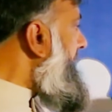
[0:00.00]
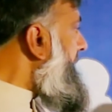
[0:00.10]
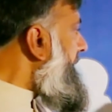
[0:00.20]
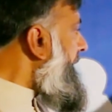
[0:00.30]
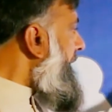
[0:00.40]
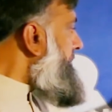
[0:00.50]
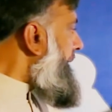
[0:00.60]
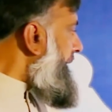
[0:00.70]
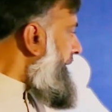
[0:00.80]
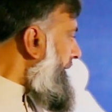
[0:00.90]
here, I am
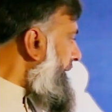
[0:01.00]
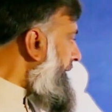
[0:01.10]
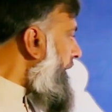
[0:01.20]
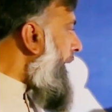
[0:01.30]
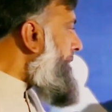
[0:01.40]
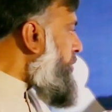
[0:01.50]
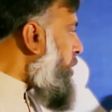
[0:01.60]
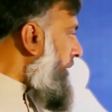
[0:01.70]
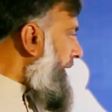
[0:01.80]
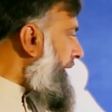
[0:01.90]
hungry, I am
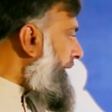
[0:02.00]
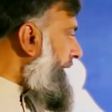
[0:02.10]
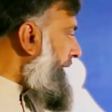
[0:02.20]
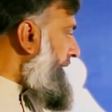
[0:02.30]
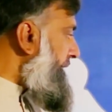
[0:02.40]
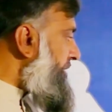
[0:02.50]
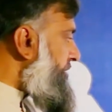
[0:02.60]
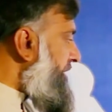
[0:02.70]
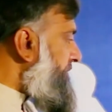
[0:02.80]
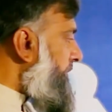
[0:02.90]
not hungry. This is
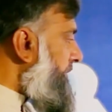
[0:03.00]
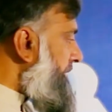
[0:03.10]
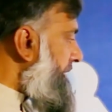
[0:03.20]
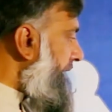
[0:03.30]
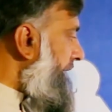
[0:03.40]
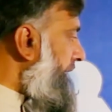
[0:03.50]
just for the sake